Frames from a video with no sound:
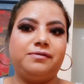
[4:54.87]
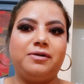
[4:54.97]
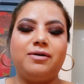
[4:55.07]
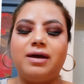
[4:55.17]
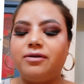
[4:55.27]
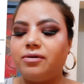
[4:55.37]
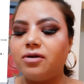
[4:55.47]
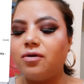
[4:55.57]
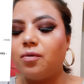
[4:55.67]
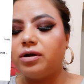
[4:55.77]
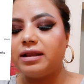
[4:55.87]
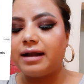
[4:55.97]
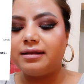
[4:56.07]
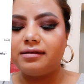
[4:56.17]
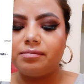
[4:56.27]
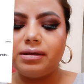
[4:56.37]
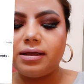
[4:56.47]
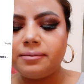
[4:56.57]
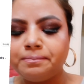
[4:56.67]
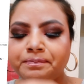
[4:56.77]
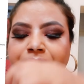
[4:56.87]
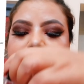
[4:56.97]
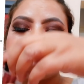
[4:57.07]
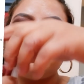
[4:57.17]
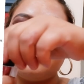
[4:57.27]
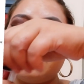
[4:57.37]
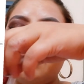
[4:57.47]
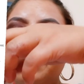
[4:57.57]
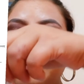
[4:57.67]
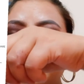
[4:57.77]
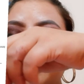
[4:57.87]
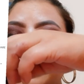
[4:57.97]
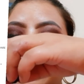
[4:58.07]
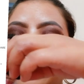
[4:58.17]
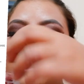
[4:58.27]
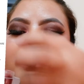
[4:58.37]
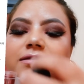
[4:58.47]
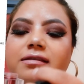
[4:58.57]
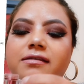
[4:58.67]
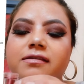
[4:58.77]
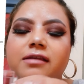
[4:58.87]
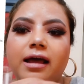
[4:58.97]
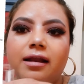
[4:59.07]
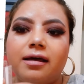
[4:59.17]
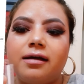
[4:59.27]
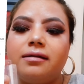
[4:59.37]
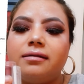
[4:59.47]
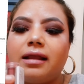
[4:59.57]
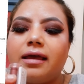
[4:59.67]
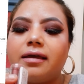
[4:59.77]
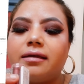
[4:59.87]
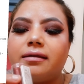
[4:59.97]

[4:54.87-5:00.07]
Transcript: Now, I do not know what that this mean, but it has this color, like,